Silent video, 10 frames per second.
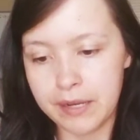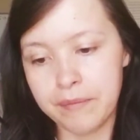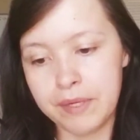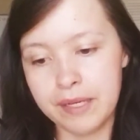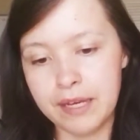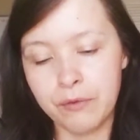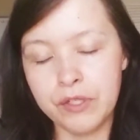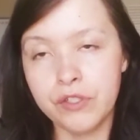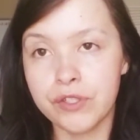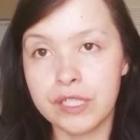But when
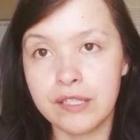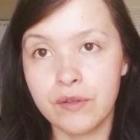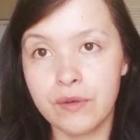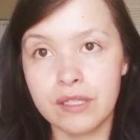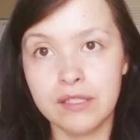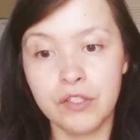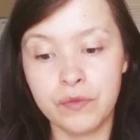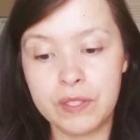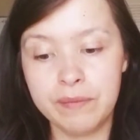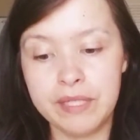you turned in the quiz, she
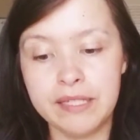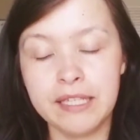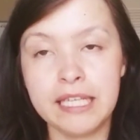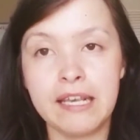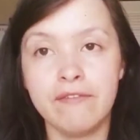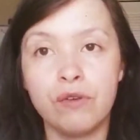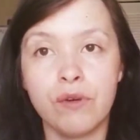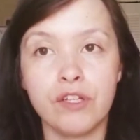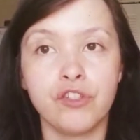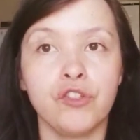would immediately give you
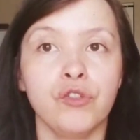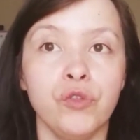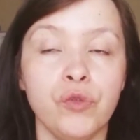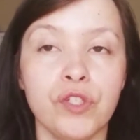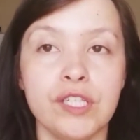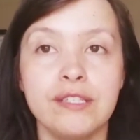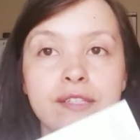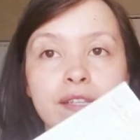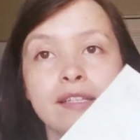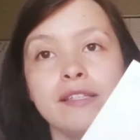a solutions
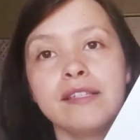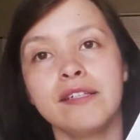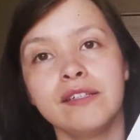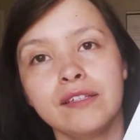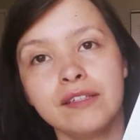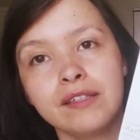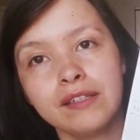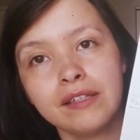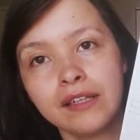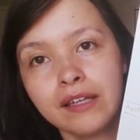list,
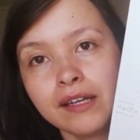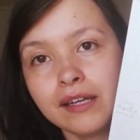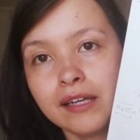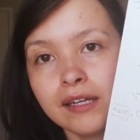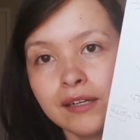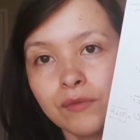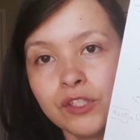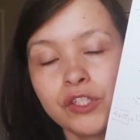which